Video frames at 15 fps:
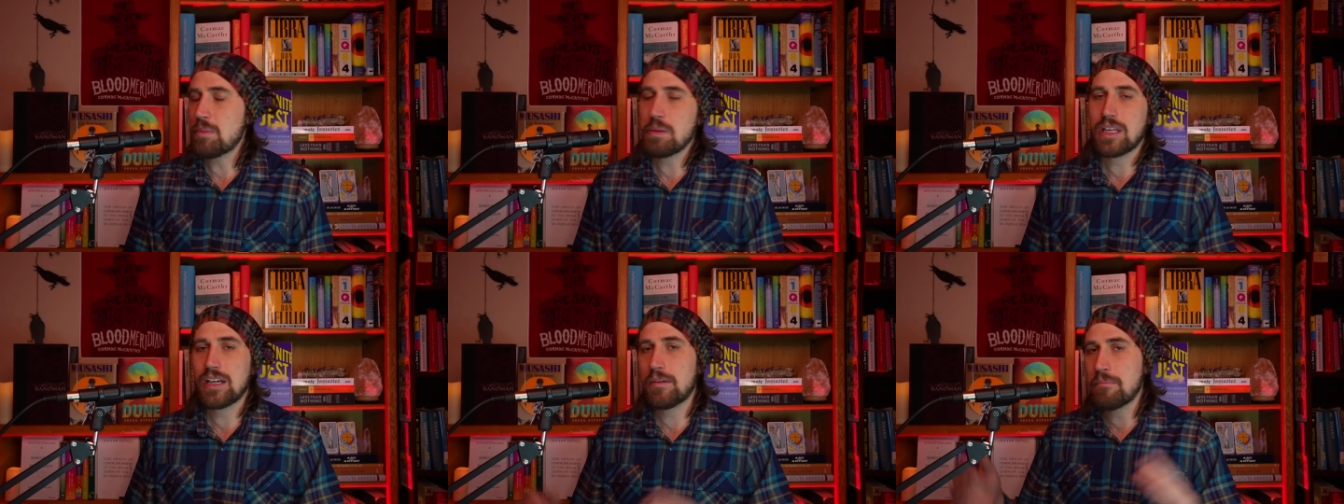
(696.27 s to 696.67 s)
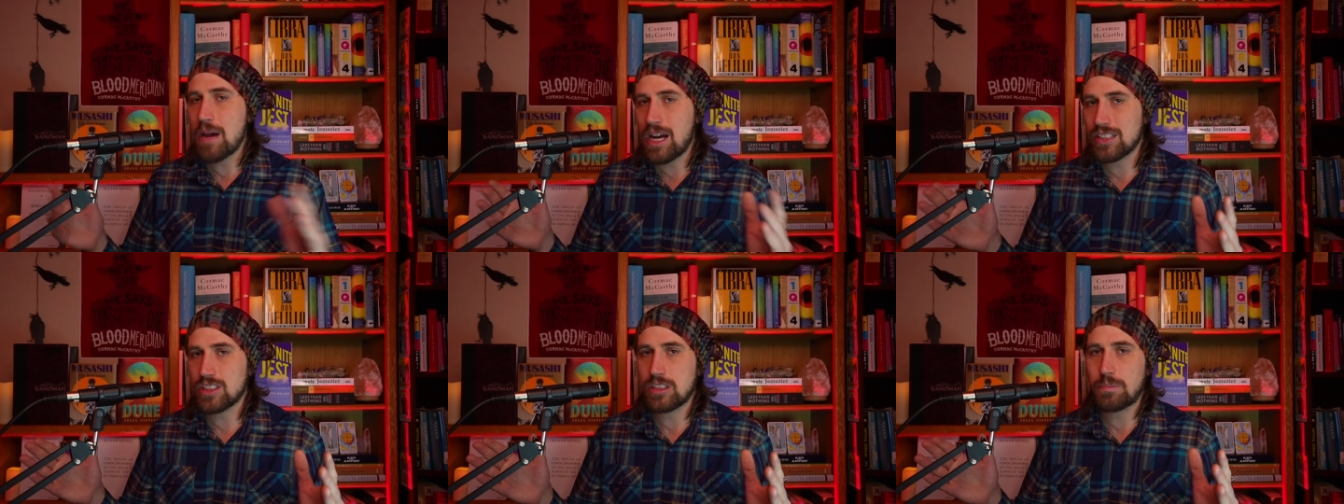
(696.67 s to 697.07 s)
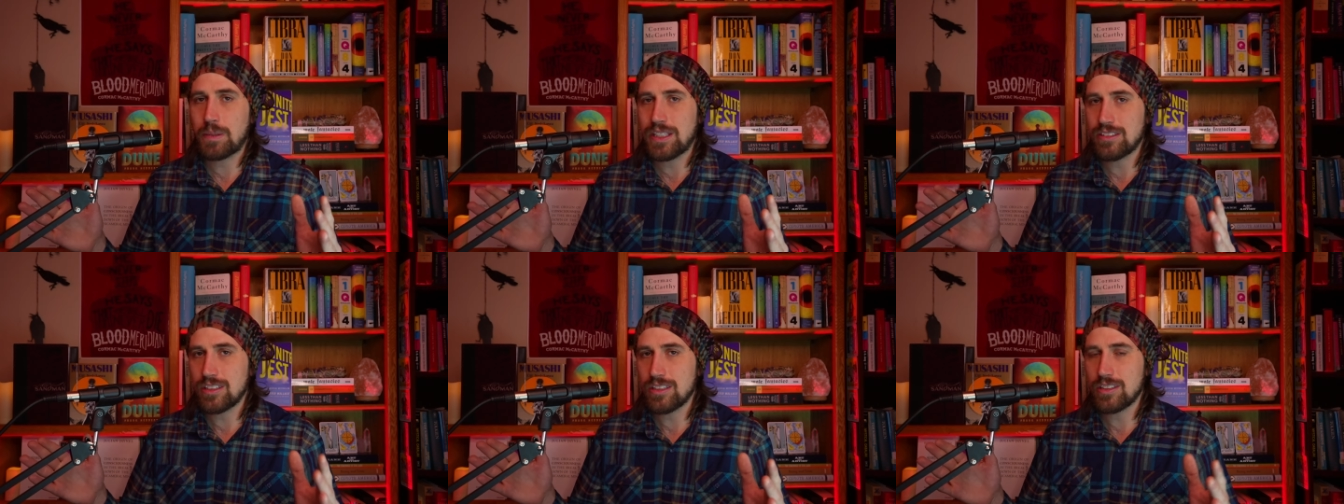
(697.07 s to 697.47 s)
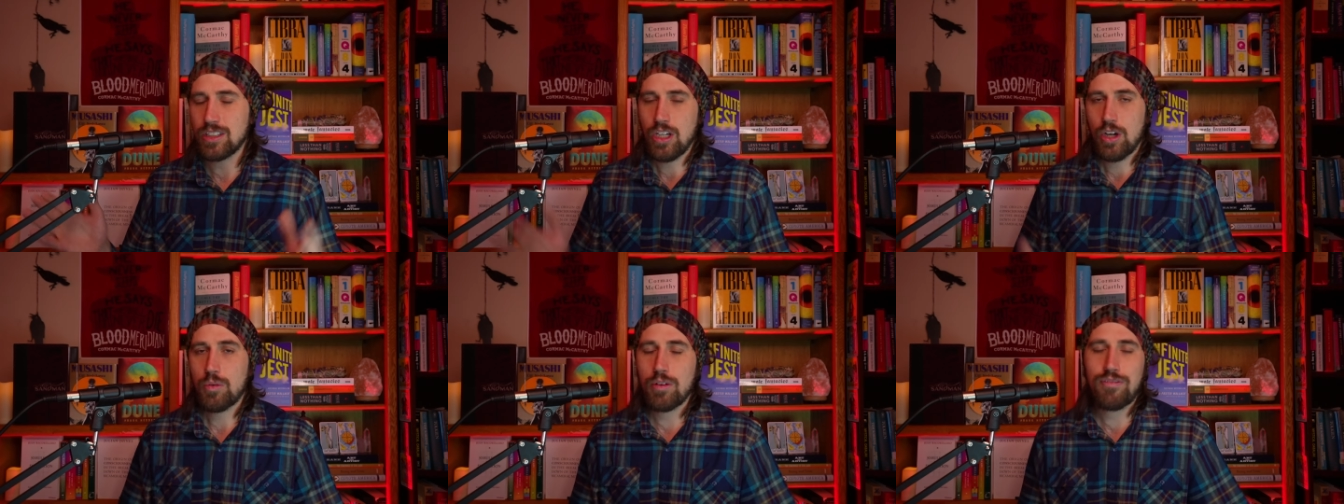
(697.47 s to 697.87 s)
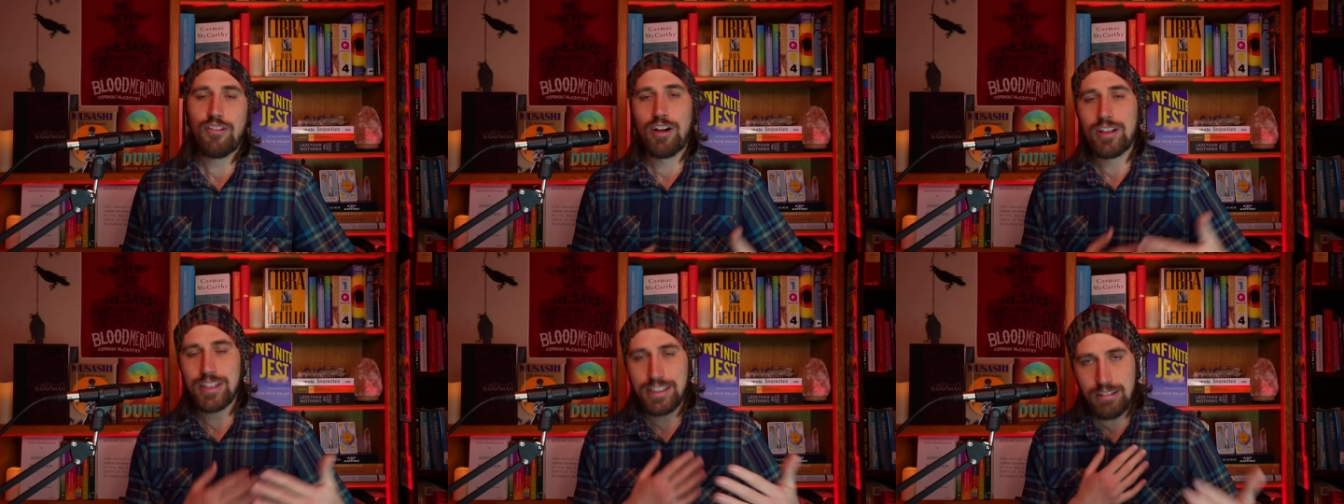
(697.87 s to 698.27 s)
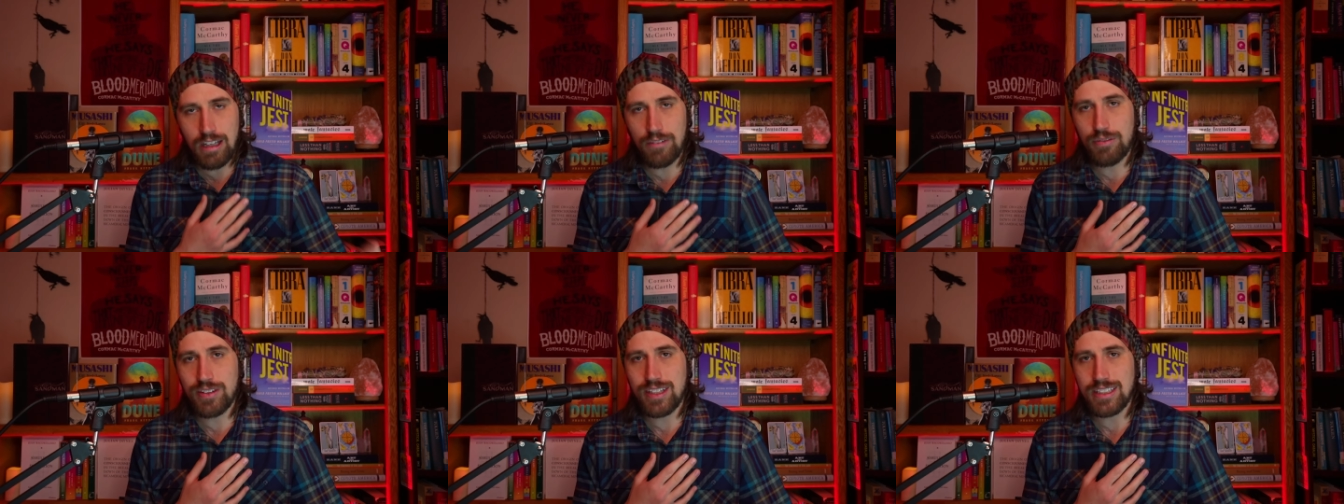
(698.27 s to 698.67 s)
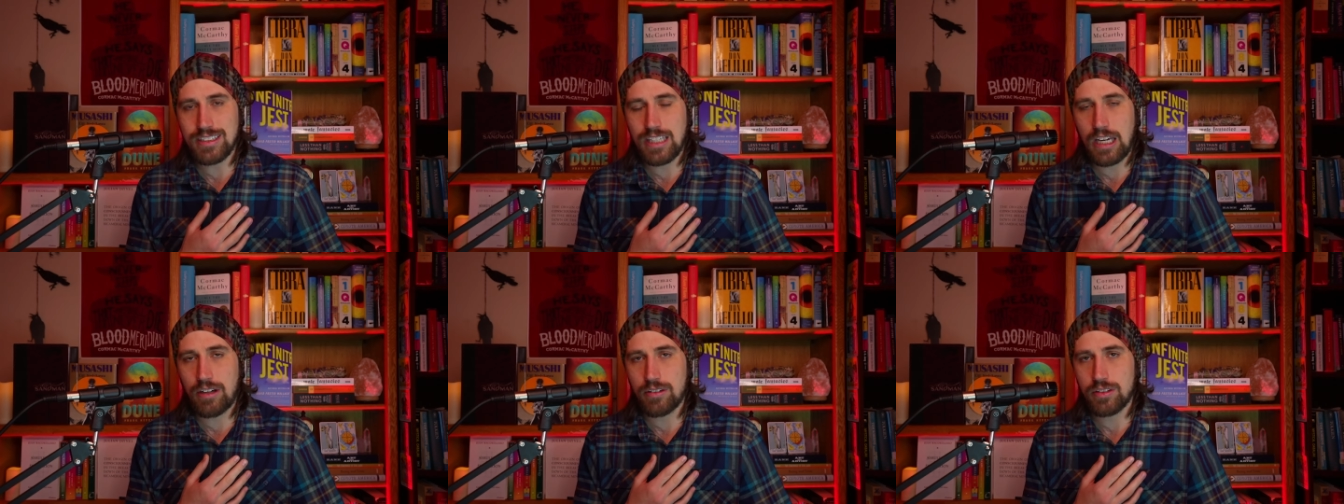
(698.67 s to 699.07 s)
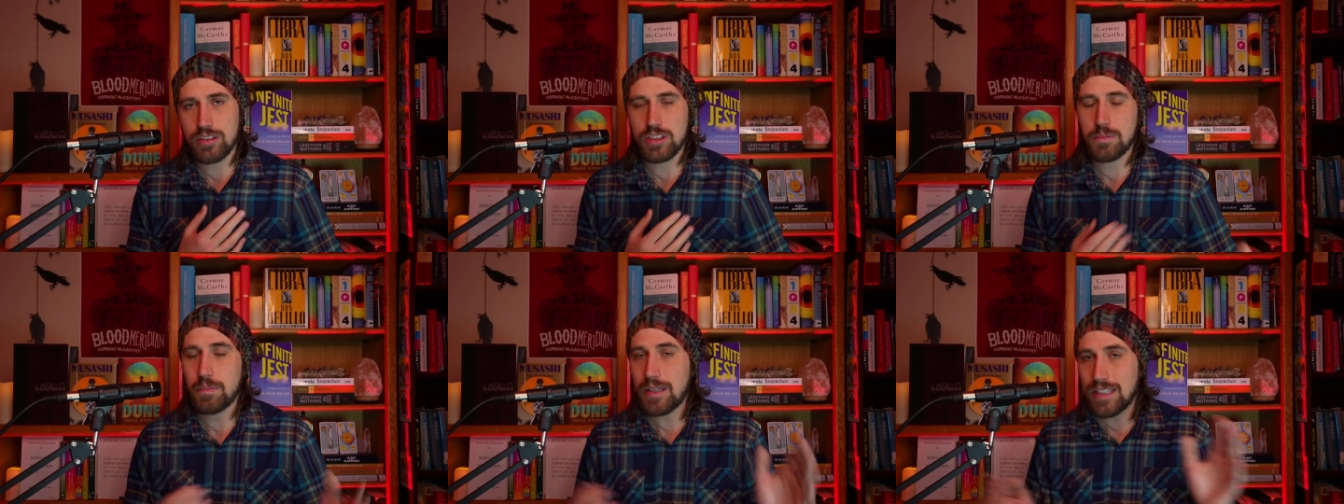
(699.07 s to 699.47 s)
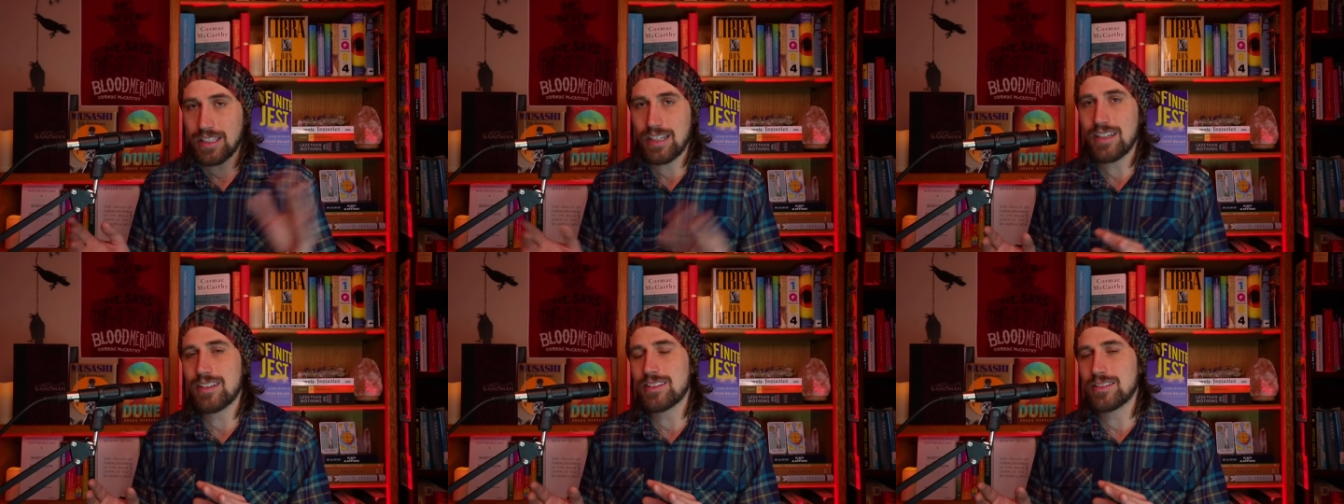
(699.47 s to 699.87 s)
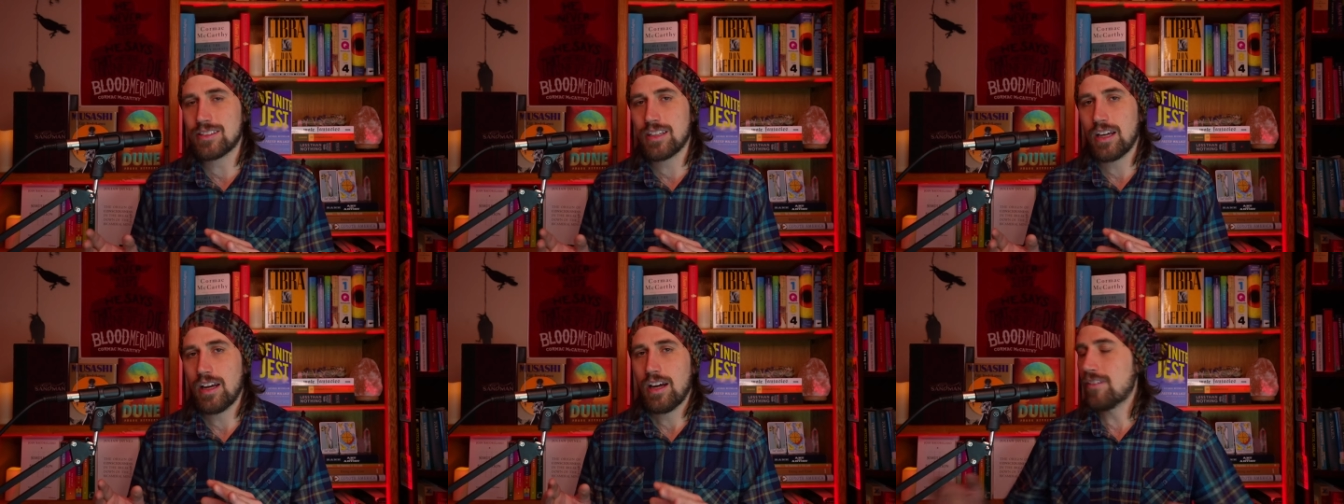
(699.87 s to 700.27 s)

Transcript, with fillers: they become masterpieces. We fall in love with these characters because